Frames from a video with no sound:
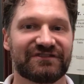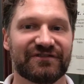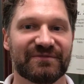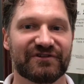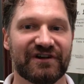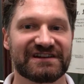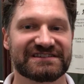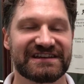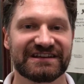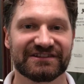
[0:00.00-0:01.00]
learning from the
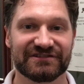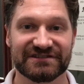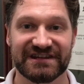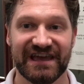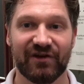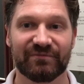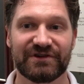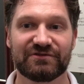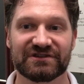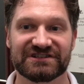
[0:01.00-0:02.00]
greatest healers to
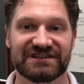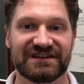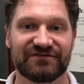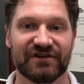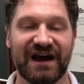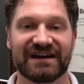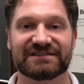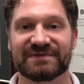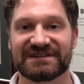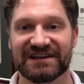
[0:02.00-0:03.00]
help you achieve your
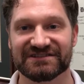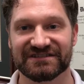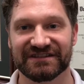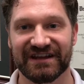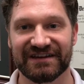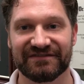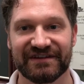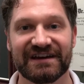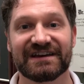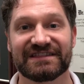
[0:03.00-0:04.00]
highest potential in life.
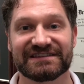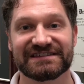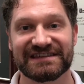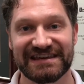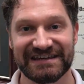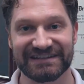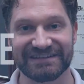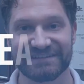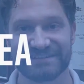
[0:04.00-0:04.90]
This is healing.